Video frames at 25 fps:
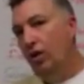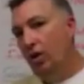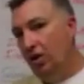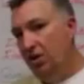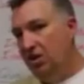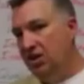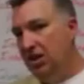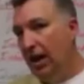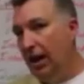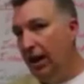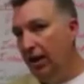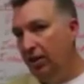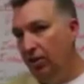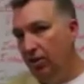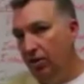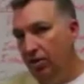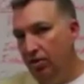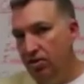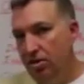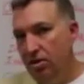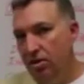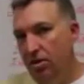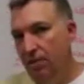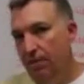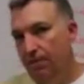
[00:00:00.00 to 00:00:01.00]
are
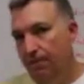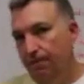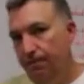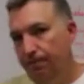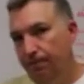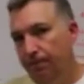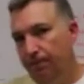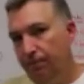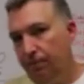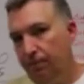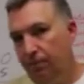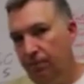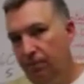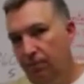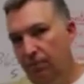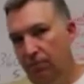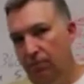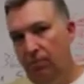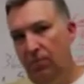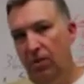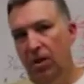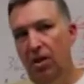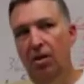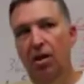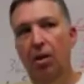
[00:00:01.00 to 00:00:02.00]
doctors,
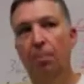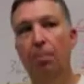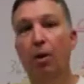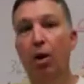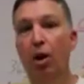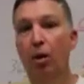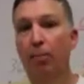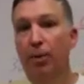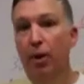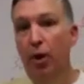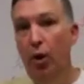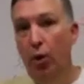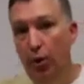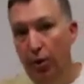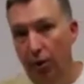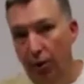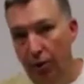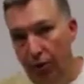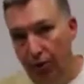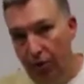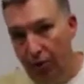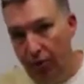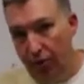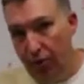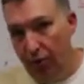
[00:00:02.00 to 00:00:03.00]
apartment
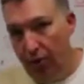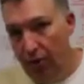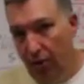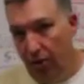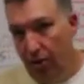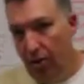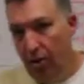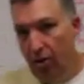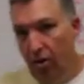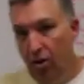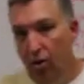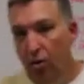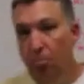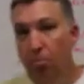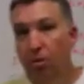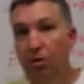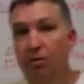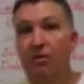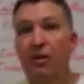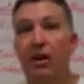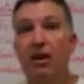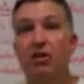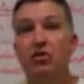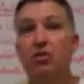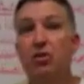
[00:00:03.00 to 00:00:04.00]
owners,
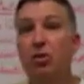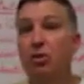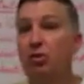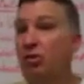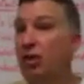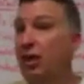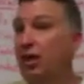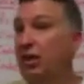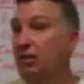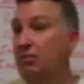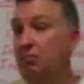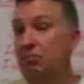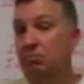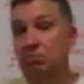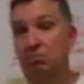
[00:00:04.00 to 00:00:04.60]
professionals like